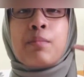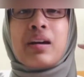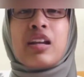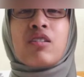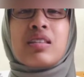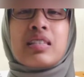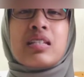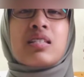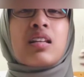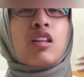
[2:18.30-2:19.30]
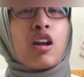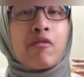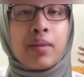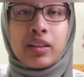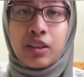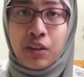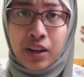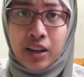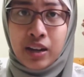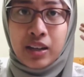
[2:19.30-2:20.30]
but it contains a lot of
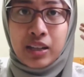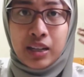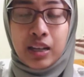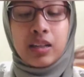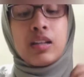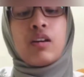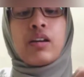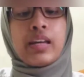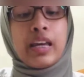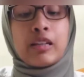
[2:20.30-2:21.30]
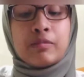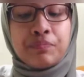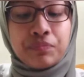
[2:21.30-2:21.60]
bacteria in it. Okay,